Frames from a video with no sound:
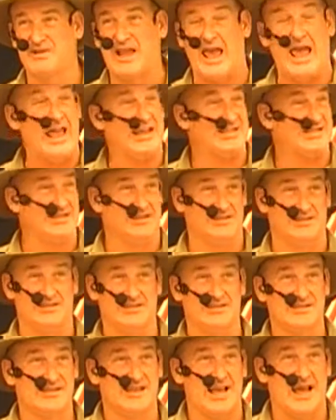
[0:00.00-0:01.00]
gas
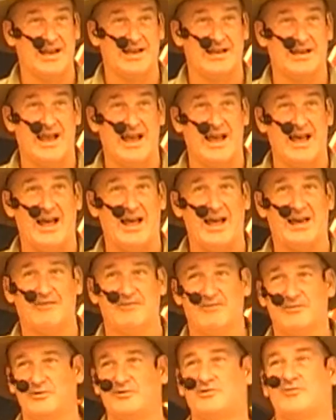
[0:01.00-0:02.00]
cylinders cut in
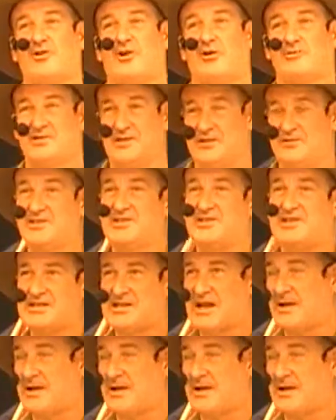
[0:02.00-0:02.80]
half, all types of just